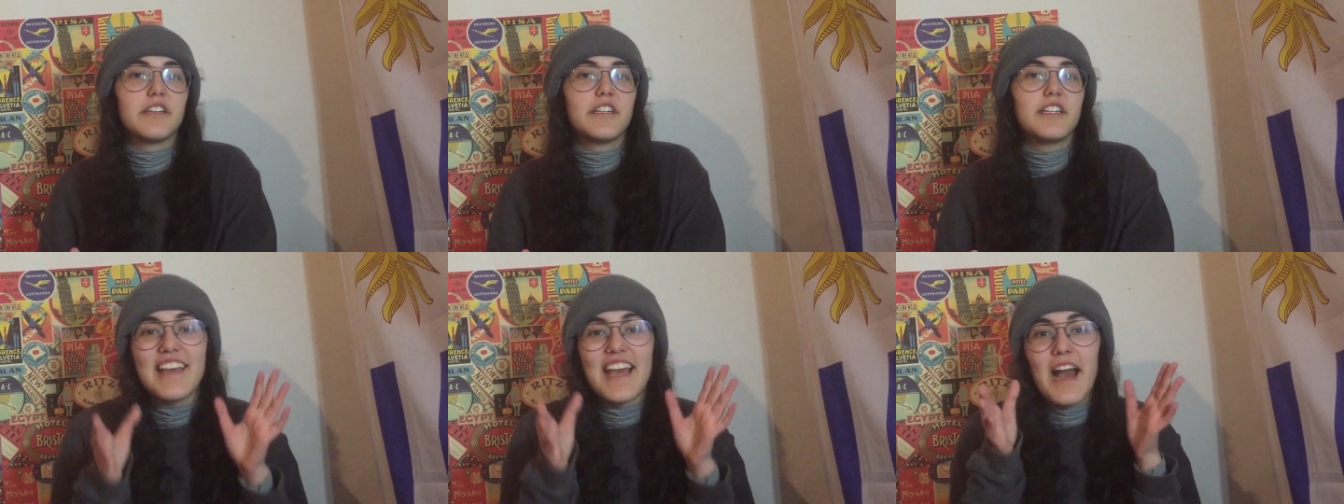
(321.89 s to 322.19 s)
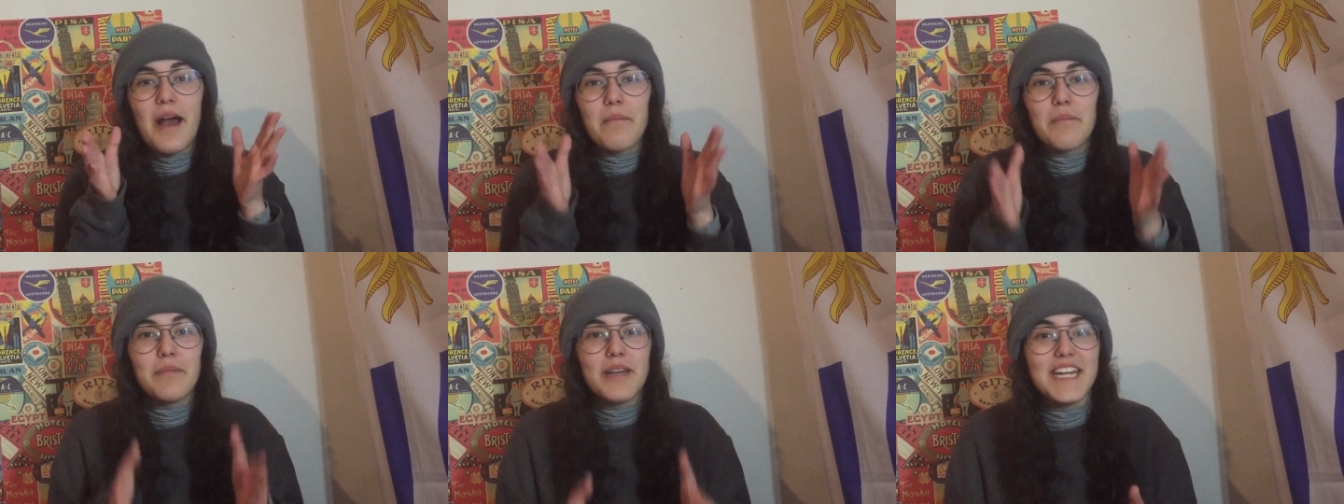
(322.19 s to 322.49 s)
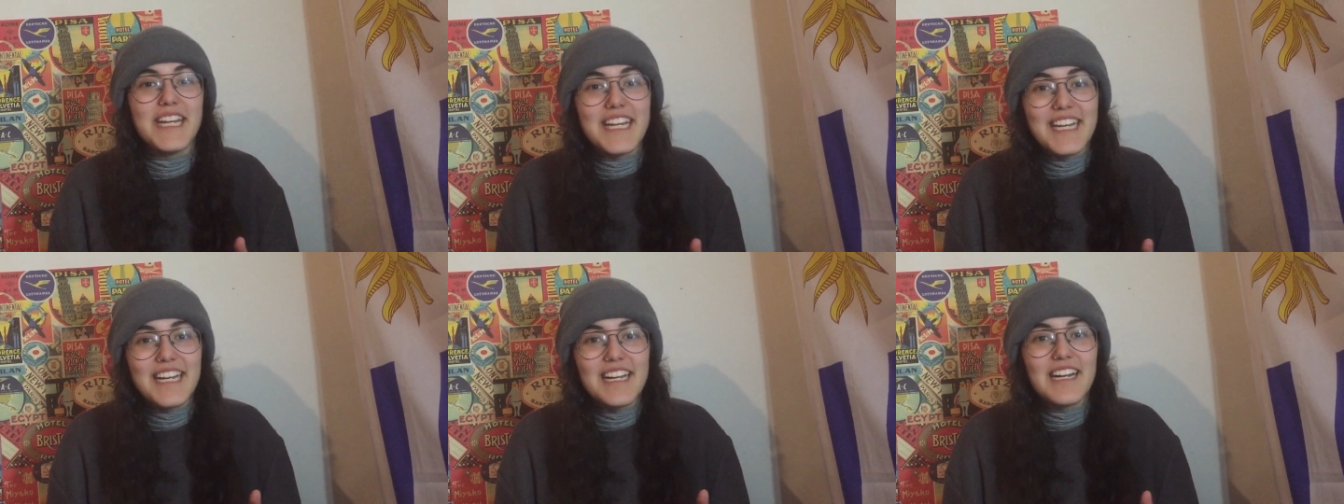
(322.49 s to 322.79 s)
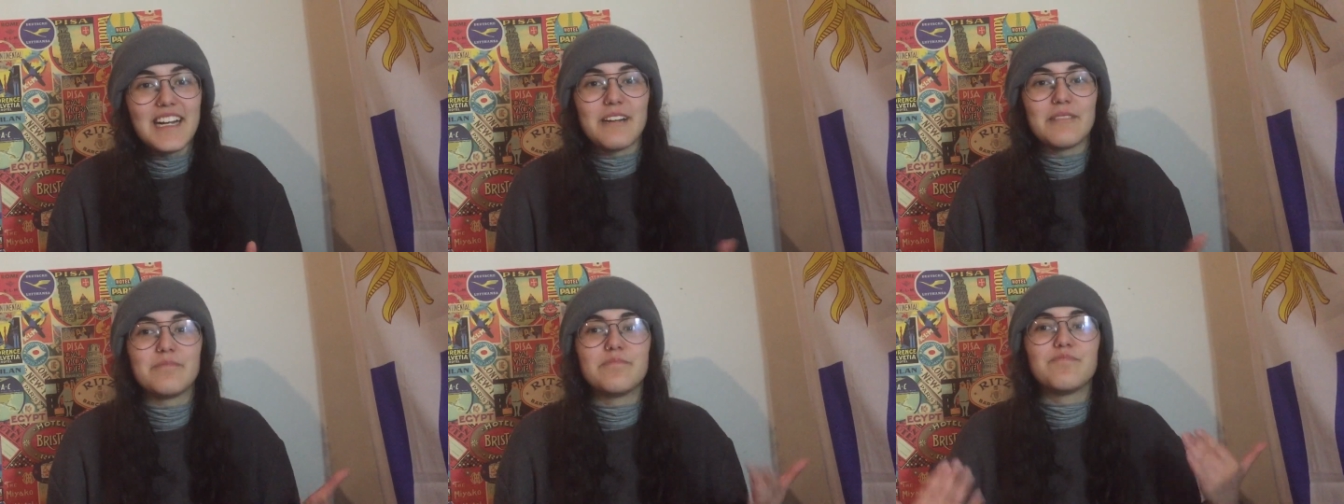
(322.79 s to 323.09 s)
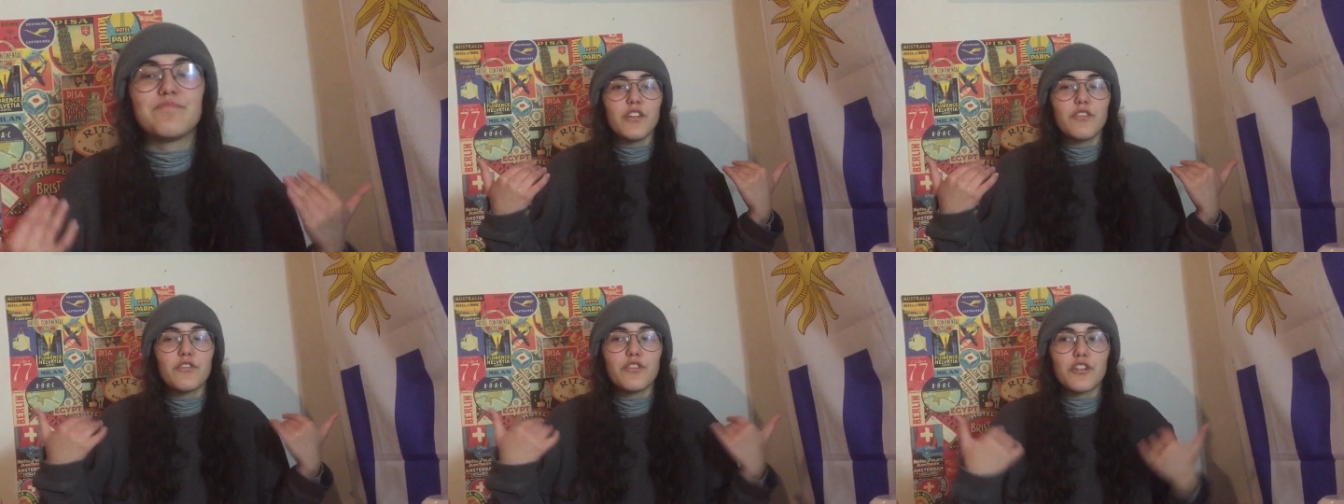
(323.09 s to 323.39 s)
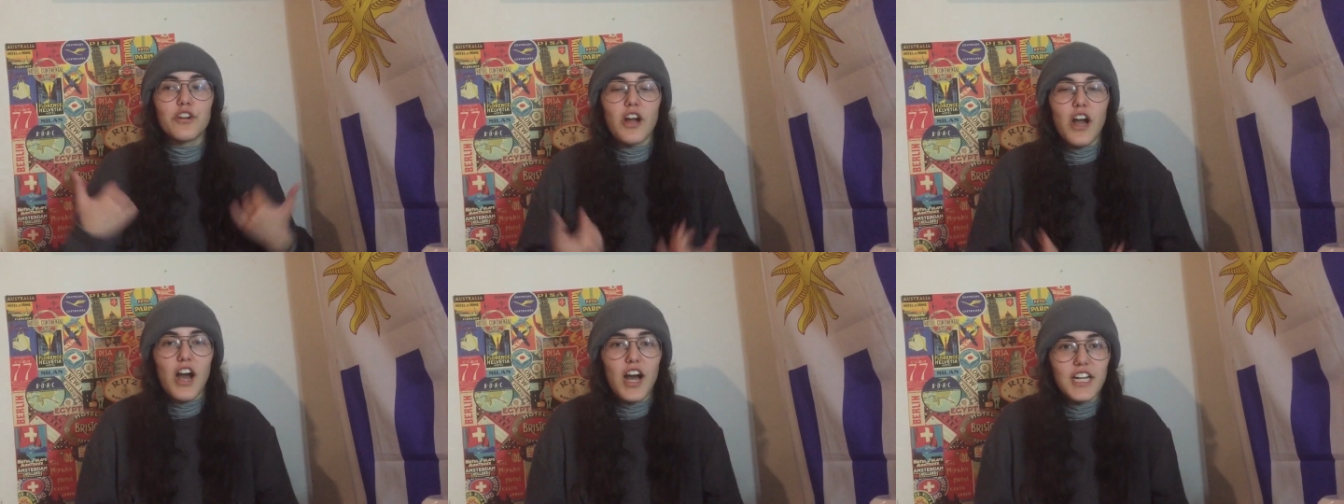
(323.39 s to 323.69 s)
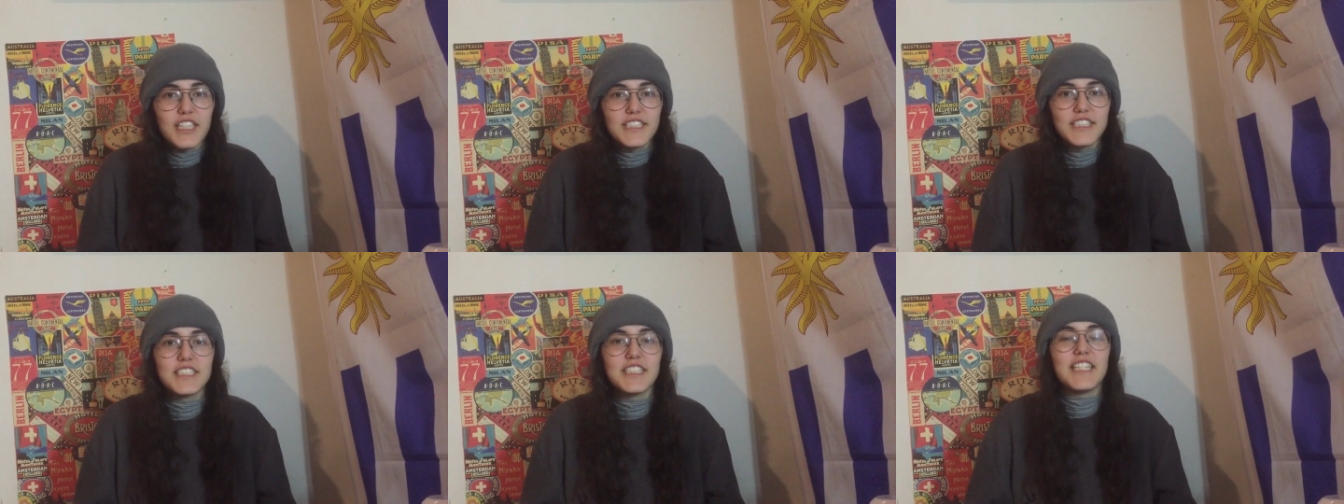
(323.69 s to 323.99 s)
The America for
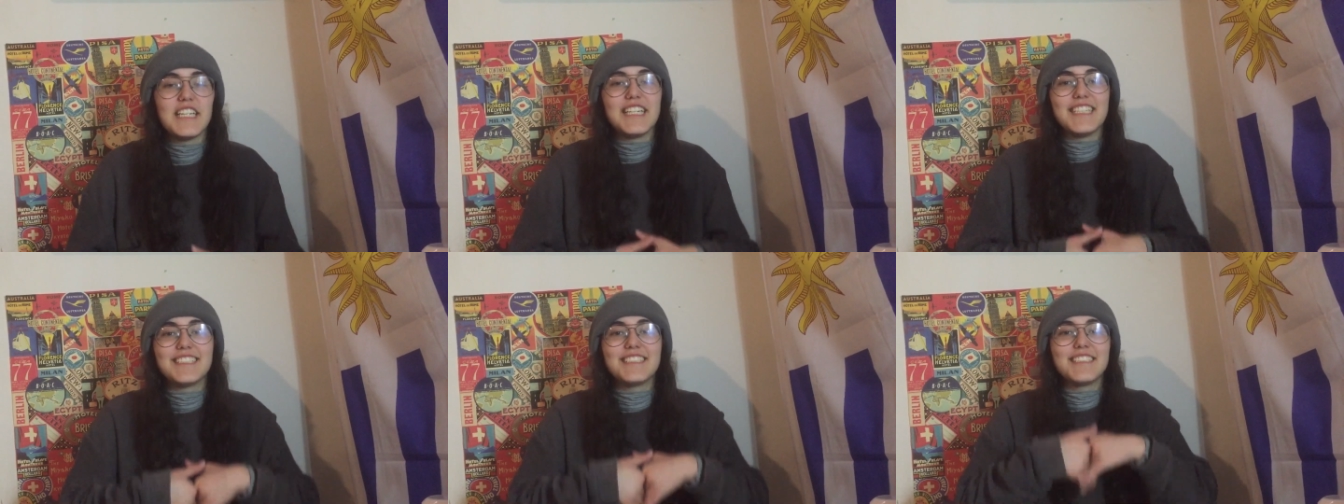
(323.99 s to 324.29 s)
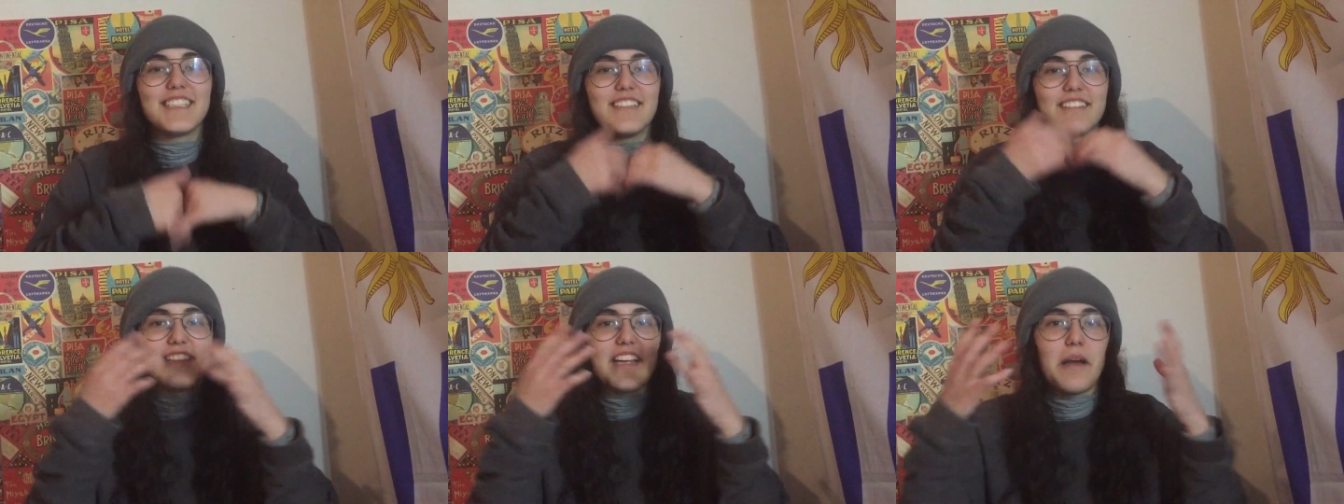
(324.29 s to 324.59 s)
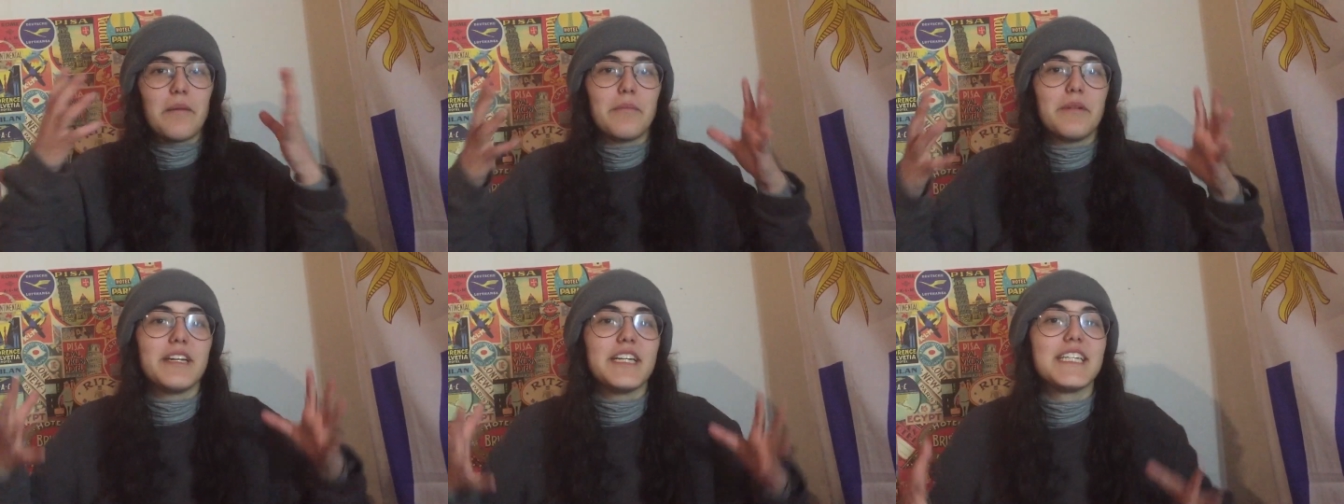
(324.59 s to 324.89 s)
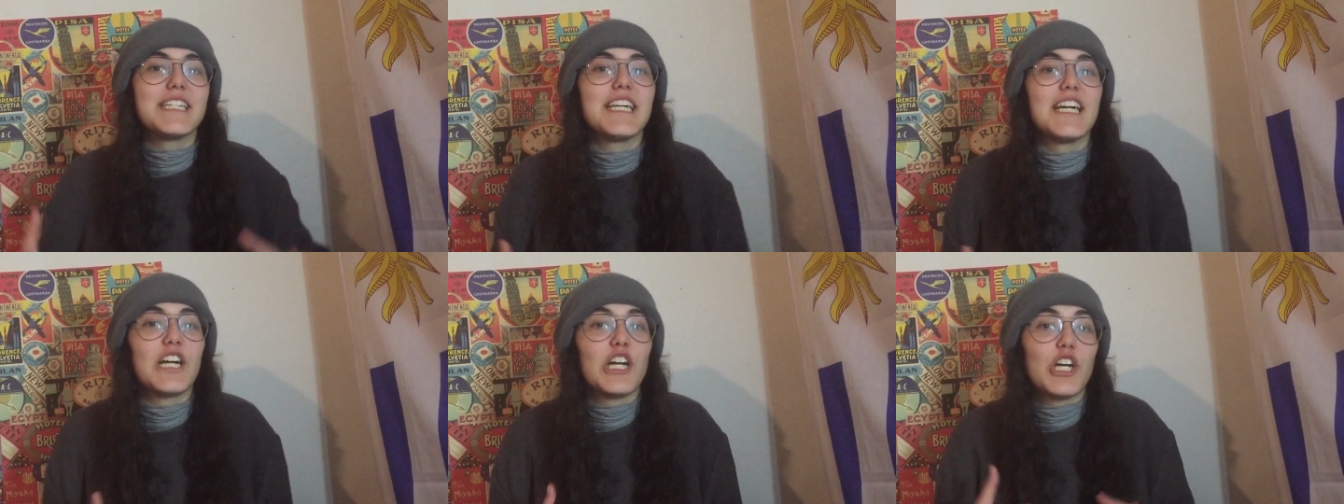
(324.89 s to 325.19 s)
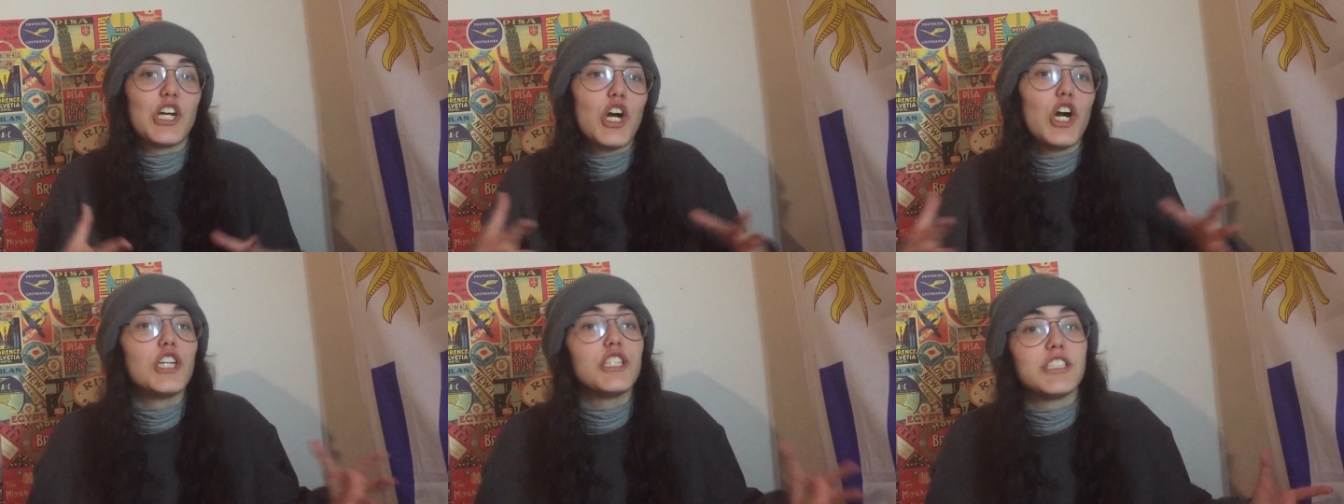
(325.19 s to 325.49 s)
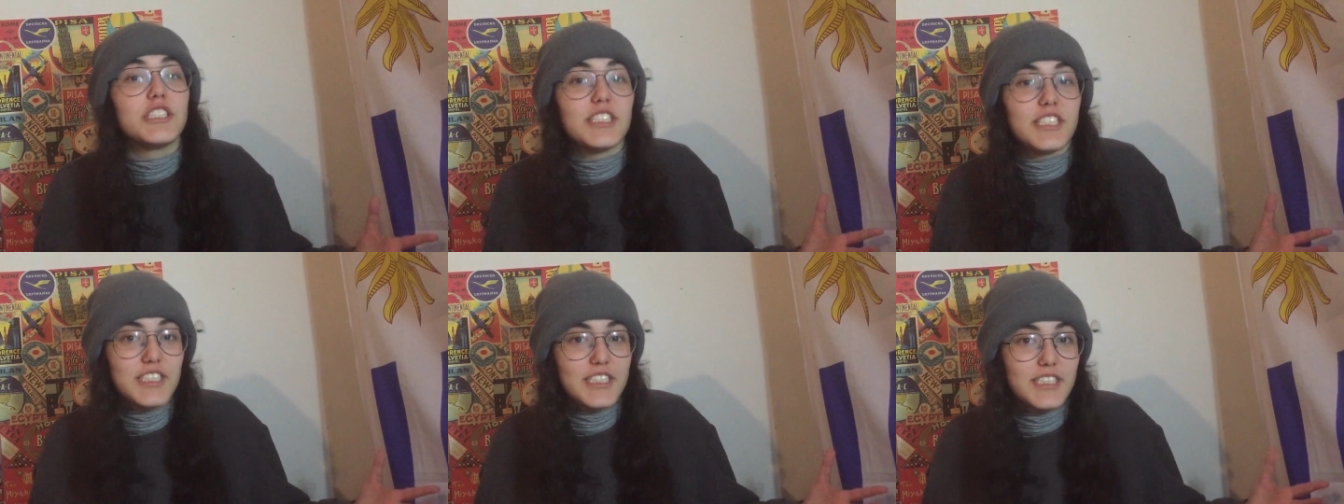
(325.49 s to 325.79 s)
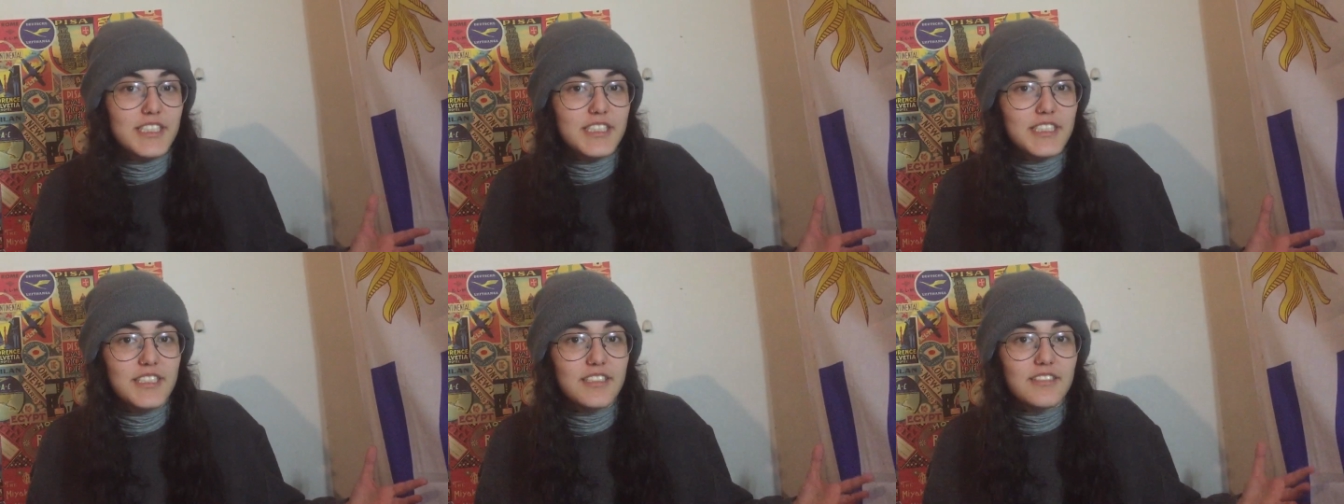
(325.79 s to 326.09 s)
us is the American
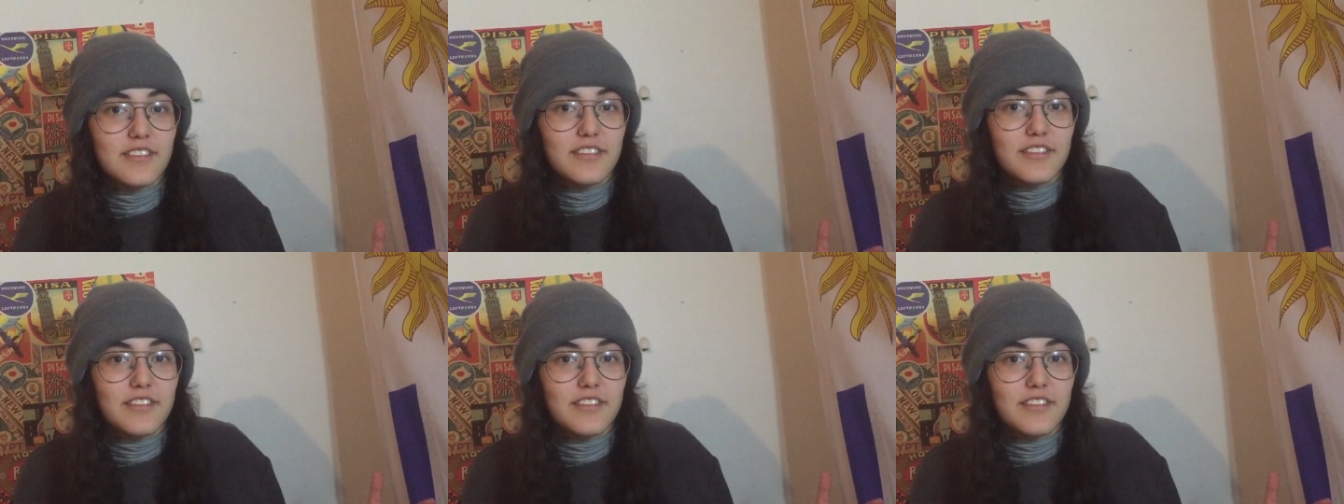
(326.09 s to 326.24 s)
continent,